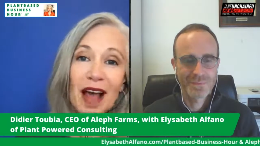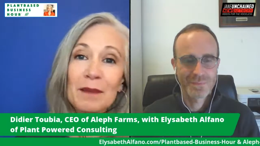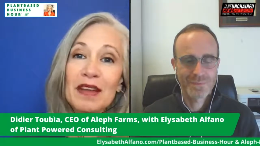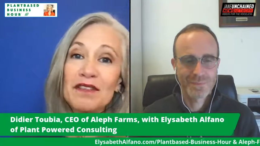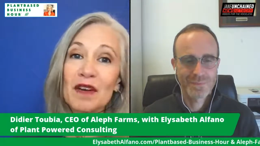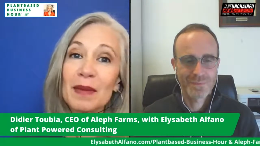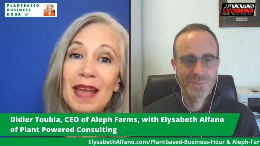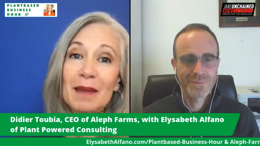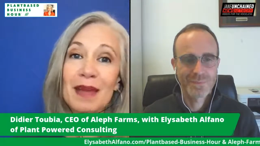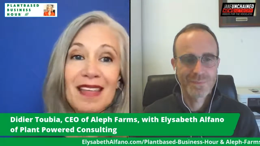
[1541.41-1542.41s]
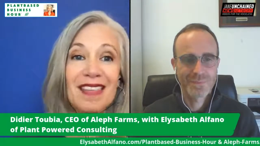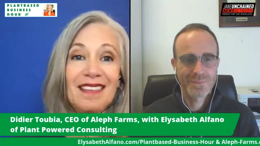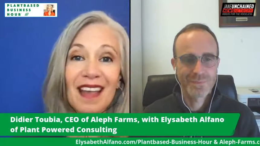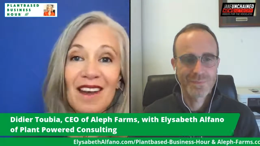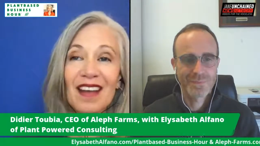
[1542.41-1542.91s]
Speaker 1: coming from him in
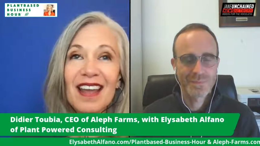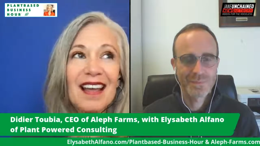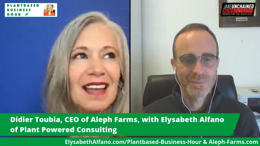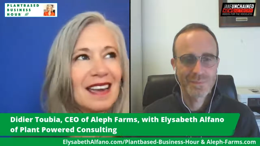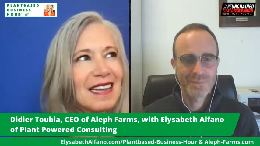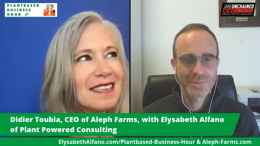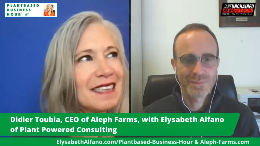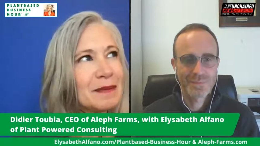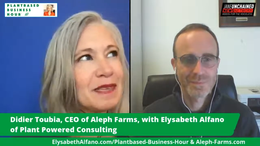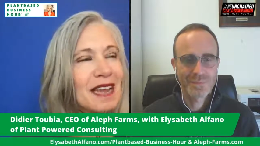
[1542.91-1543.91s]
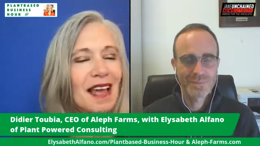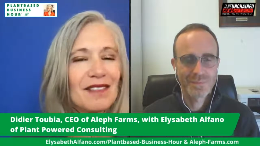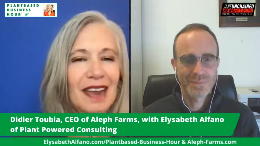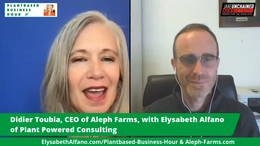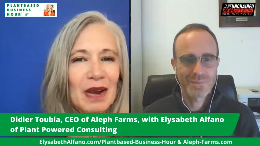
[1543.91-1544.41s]
this area? And he seems to have
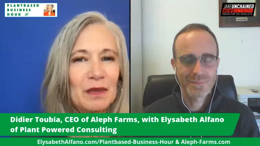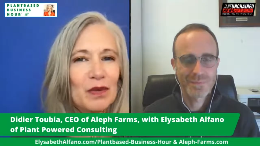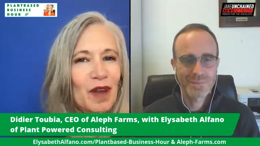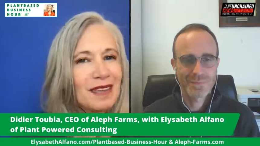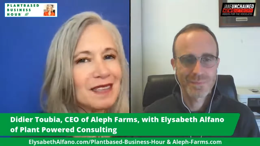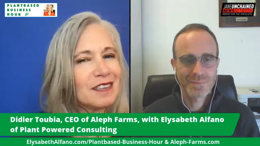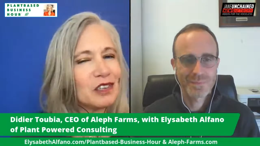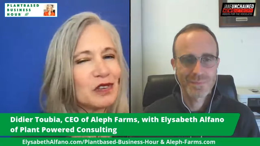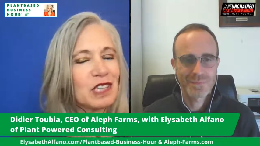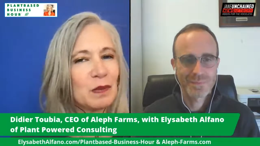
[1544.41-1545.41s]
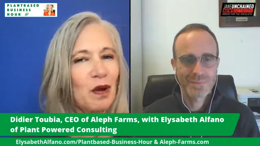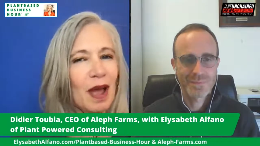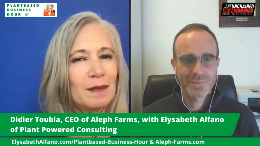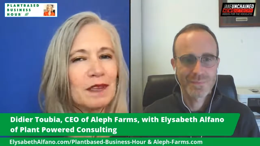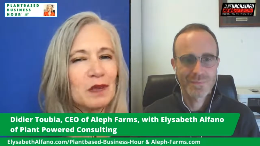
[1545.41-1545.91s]
an animal rights interest,
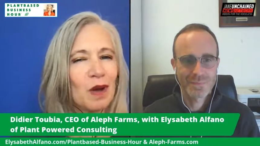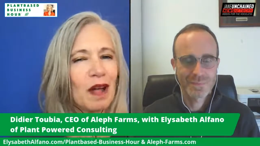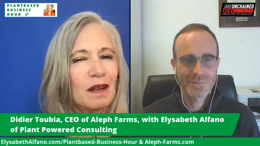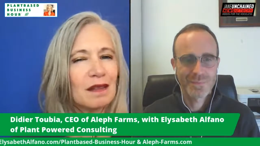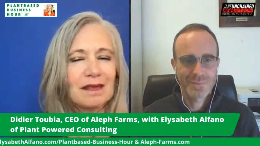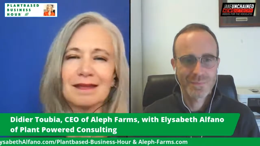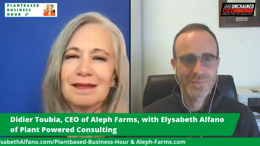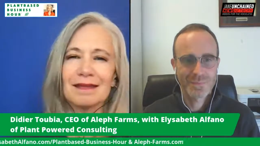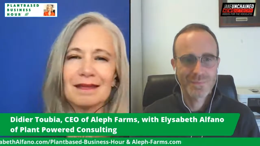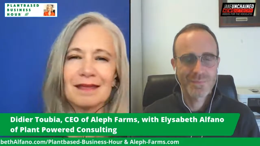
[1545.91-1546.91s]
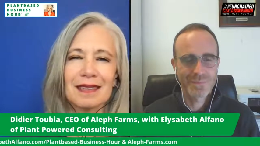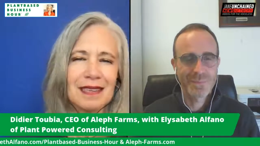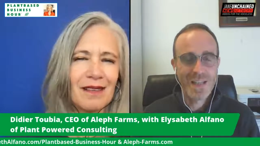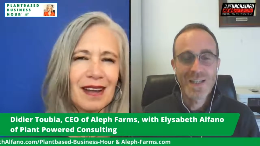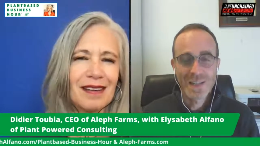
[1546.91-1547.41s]
perhaps, as well
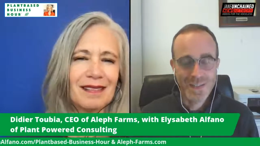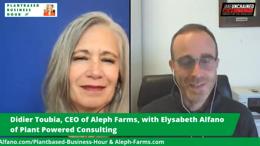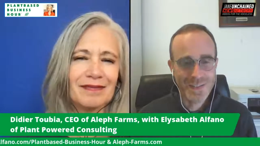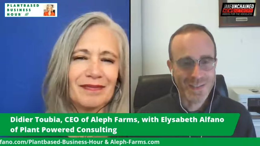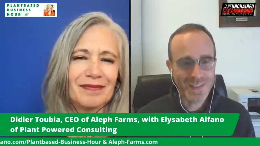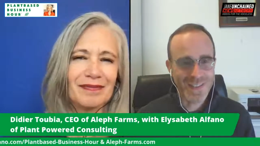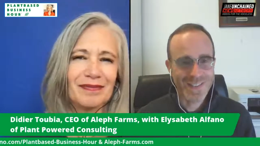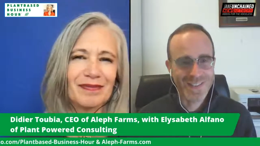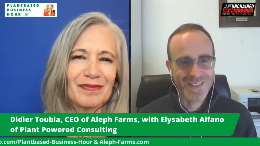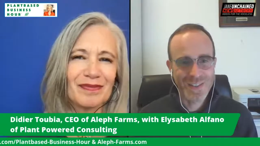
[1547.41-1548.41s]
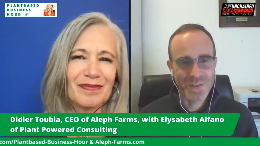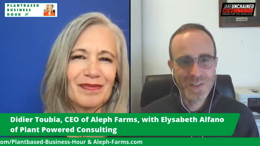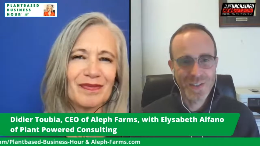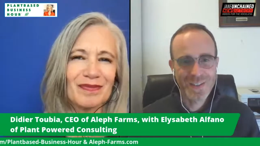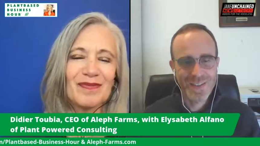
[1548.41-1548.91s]
Speaker 2: right? Yes,
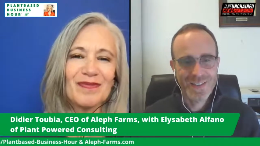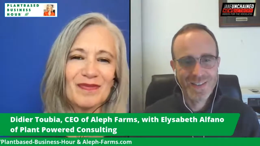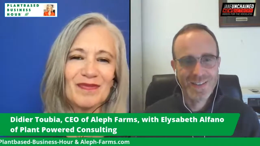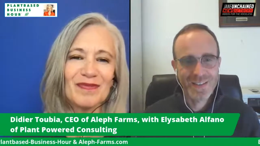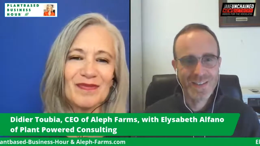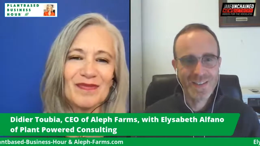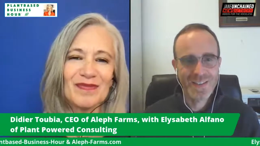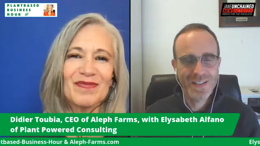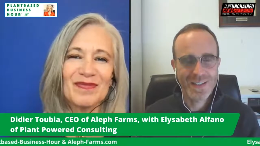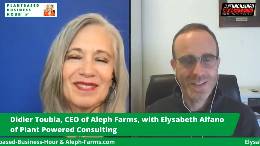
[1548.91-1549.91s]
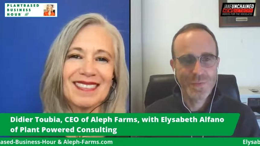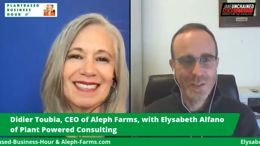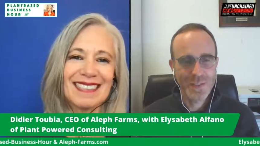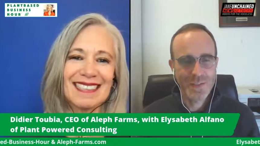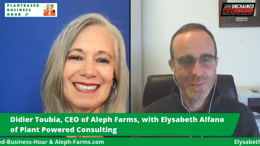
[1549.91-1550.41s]
definitely. Yes, he's uh, uh
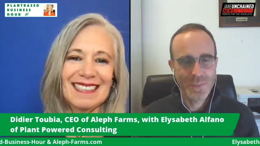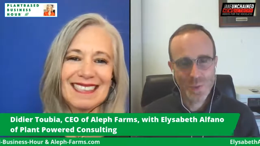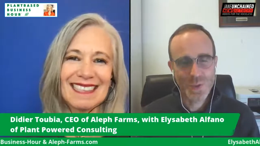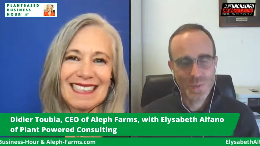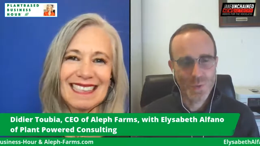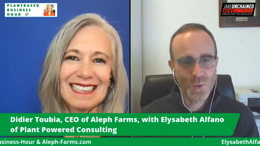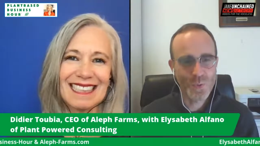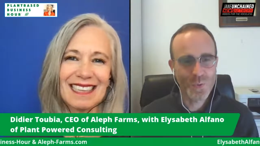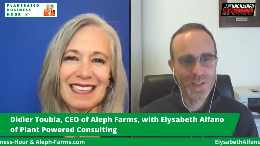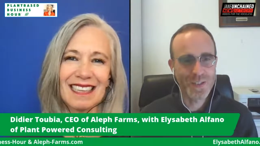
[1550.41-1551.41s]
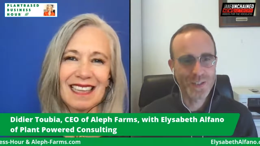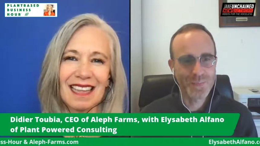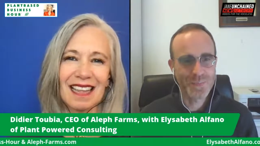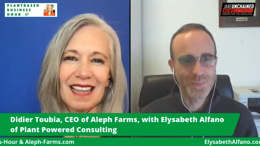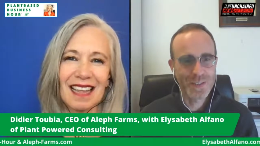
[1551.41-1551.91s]
very much involved with
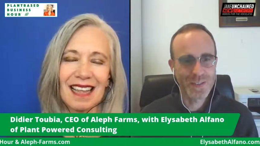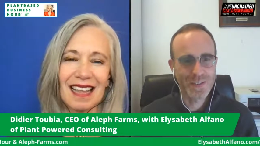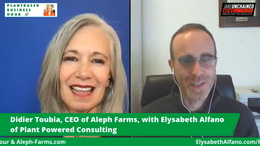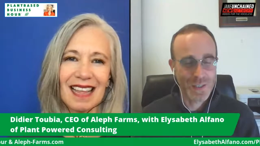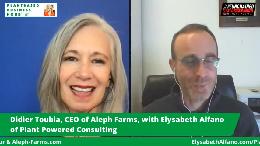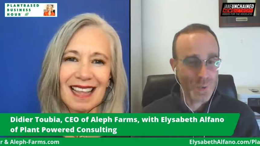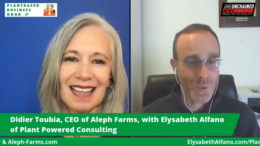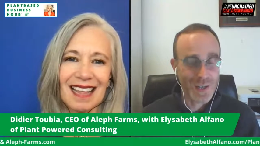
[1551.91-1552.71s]
uh, uh, animal